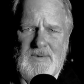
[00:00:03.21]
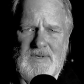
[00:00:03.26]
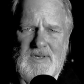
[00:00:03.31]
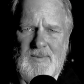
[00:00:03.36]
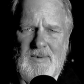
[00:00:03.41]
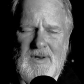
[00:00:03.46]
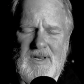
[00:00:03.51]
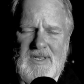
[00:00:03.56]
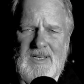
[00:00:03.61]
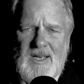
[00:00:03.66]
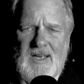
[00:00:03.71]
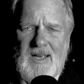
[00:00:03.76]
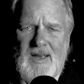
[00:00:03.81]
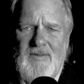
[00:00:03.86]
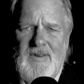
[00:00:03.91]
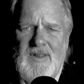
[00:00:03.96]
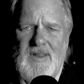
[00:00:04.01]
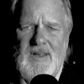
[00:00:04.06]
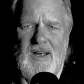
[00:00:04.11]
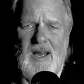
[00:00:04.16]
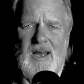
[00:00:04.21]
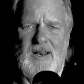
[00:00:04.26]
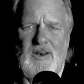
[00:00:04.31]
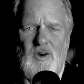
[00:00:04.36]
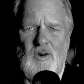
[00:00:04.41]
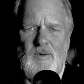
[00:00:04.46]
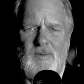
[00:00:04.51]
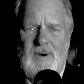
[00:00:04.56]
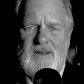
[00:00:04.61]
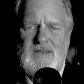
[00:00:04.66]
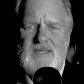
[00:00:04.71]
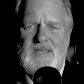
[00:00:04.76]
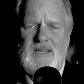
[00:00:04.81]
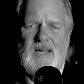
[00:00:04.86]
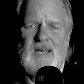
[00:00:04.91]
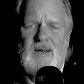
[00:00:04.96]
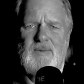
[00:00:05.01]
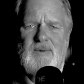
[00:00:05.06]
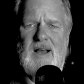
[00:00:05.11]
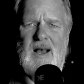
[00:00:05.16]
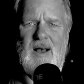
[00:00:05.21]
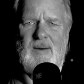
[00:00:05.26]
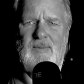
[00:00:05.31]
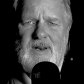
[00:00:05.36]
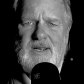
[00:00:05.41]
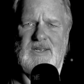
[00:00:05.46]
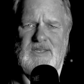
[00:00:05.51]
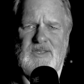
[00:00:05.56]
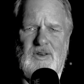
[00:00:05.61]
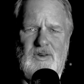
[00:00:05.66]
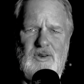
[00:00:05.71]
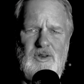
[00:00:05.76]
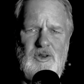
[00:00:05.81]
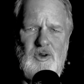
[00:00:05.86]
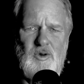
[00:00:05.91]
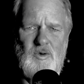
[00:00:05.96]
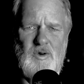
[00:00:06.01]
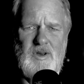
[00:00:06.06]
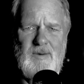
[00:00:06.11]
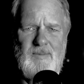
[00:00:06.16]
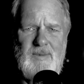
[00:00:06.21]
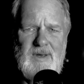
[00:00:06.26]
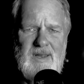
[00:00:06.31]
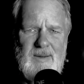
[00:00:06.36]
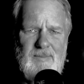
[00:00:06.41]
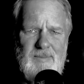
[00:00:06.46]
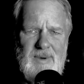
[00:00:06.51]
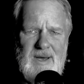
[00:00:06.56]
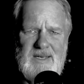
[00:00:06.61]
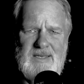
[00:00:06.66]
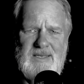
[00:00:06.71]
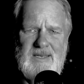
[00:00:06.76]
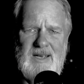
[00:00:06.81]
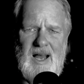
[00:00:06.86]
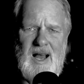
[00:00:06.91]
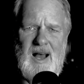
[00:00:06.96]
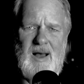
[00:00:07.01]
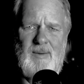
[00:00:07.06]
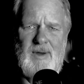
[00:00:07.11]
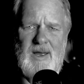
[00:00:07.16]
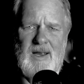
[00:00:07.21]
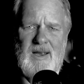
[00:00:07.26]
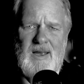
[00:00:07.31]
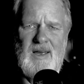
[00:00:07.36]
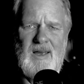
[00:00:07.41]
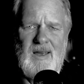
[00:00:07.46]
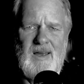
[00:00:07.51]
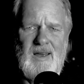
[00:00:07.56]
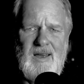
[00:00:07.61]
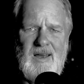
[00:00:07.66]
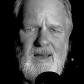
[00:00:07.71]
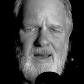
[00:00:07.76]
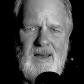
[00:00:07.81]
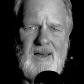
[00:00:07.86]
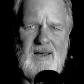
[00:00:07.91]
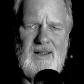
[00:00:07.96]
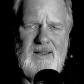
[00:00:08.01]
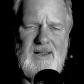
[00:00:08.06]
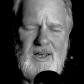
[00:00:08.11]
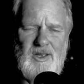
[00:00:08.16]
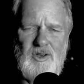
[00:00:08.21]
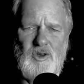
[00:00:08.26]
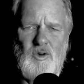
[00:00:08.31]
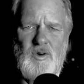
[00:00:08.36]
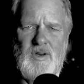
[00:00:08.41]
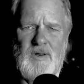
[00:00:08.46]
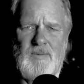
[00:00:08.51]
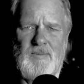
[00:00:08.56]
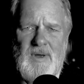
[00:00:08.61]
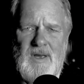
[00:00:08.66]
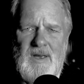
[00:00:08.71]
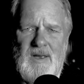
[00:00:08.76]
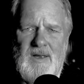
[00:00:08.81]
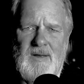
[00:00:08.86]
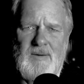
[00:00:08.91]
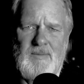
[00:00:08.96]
I'm going to tell you everything I know about stand-up comedy so you can be the best comic that you can be.